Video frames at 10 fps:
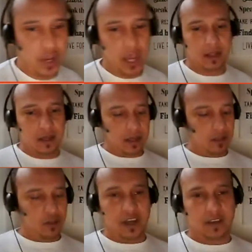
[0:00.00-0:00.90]
People can
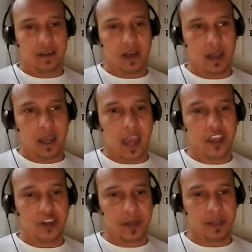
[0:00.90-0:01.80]
reshare and
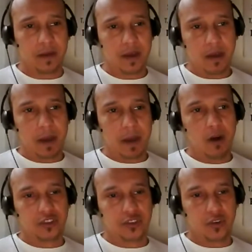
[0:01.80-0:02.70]
also
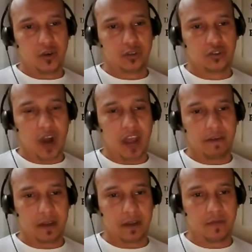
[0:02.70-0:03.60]
interact with those
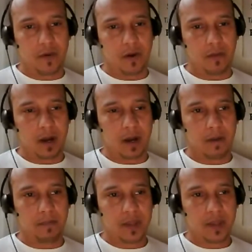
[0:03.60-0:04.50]
pictures inside the
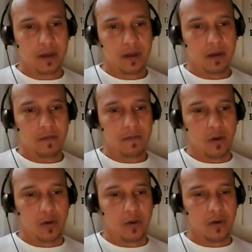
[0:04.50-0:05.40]
event. So it
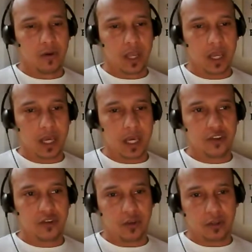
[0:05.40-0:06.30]
takes the
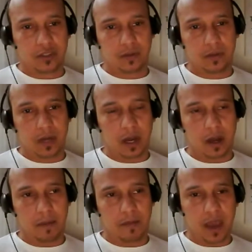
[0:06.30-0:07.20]
Hangout process into a
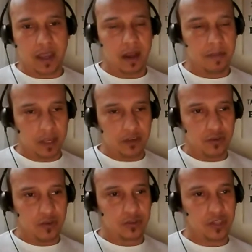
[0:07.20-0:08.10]
little different,
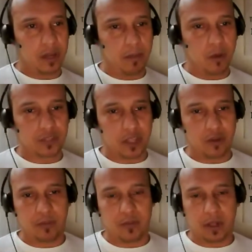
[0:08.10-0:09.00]
another
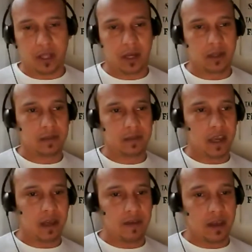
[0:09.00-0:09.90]
level. And so you
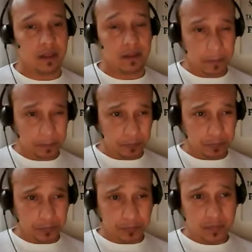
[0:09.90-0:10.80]
get not
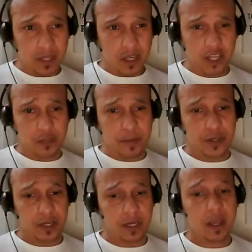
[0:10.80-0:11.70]
just
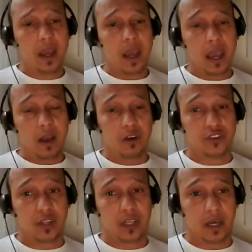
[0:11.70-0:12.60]
engagement, but
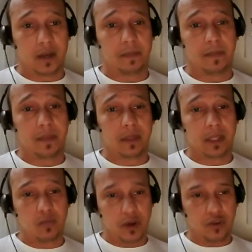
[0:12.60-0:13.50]
also traffic
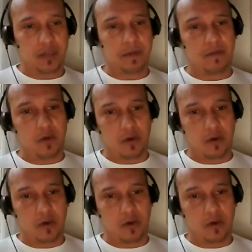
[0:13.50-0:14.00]
from